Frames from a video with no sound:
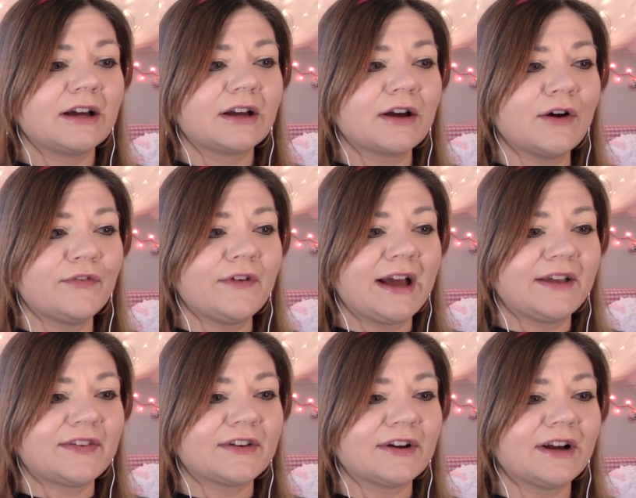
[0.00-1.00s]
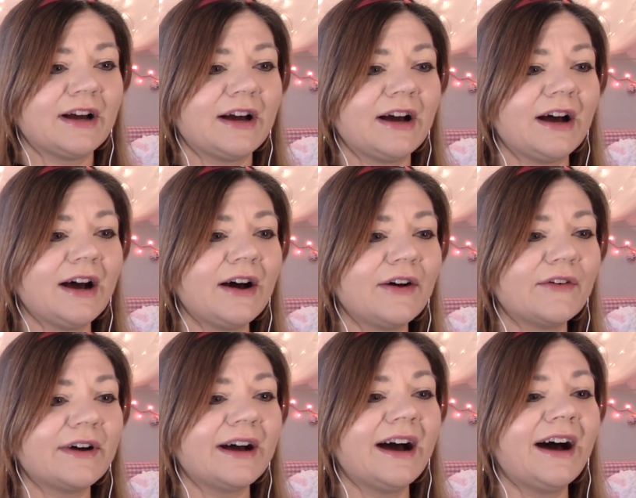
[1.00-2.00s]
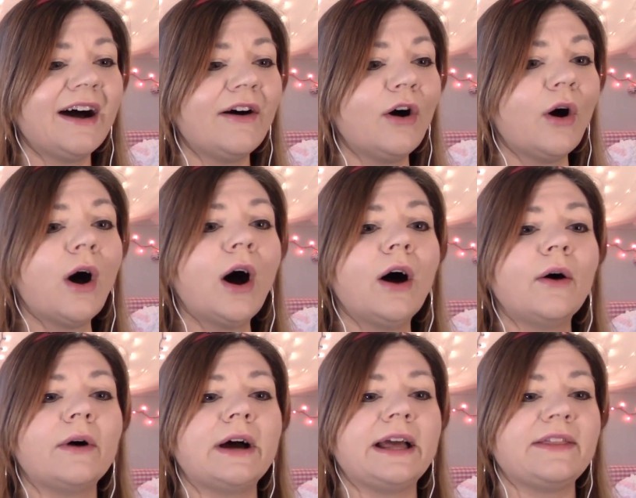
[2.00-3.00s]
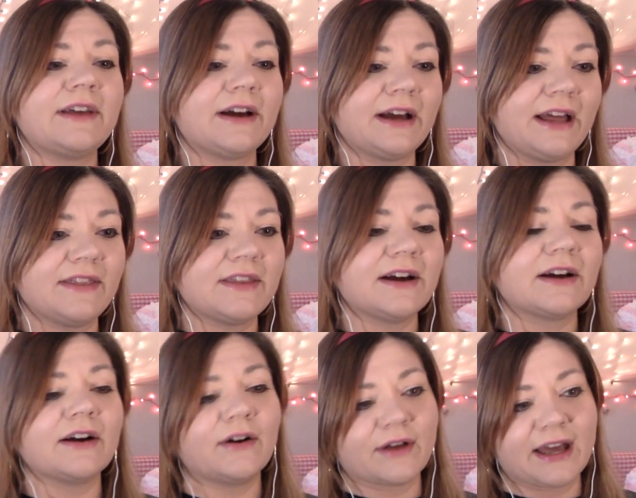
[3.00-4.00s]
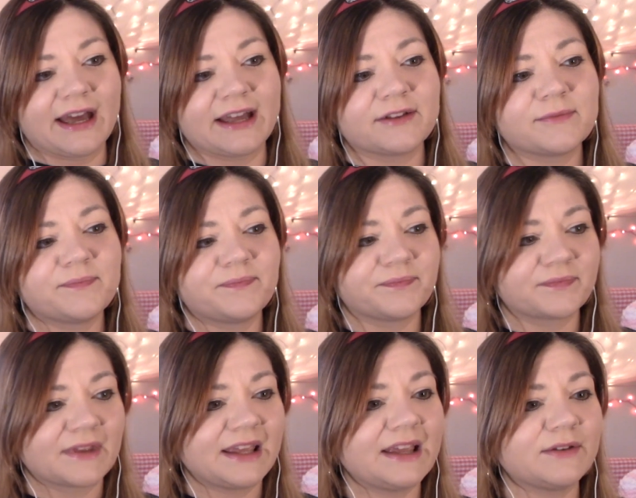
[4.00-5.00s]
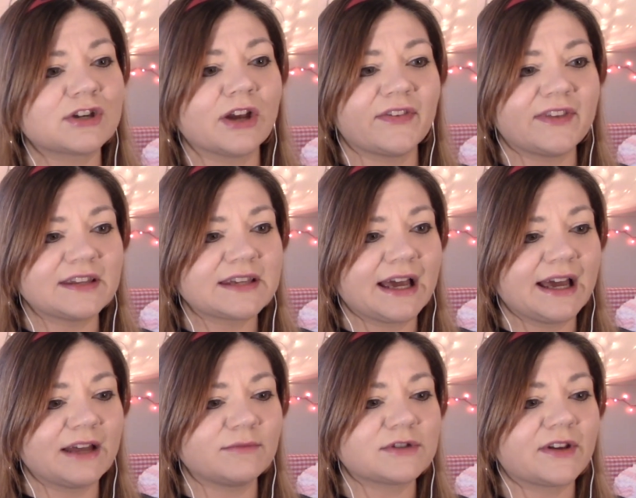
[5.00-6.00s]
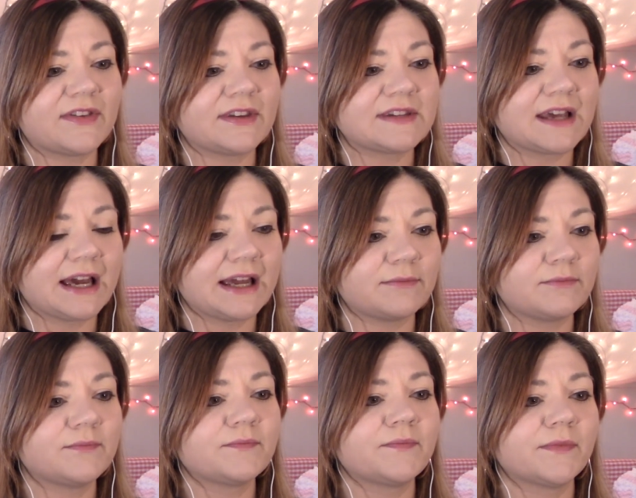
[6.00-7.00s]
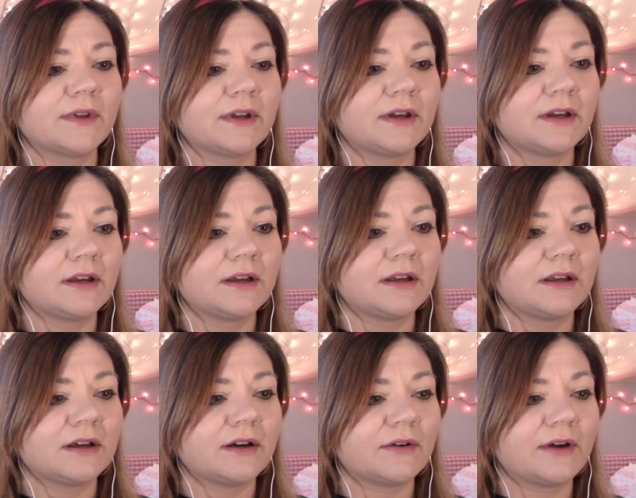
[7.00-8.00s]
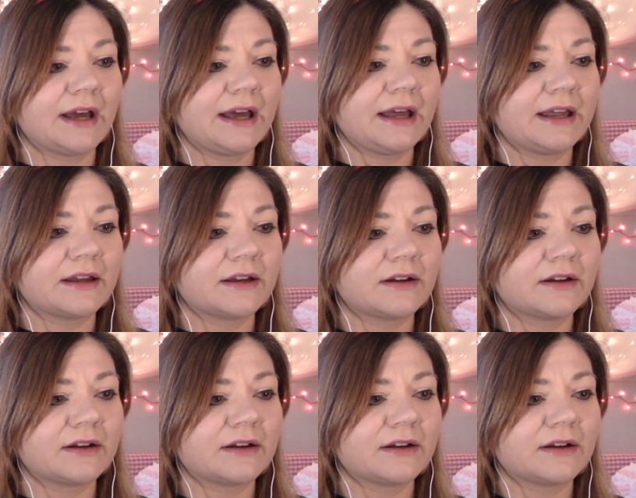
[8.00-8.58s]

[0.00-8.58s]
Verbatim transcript: Go faster. Oh, oh, oh. And there, and there. Okay. Just in time. Just in time. Okay.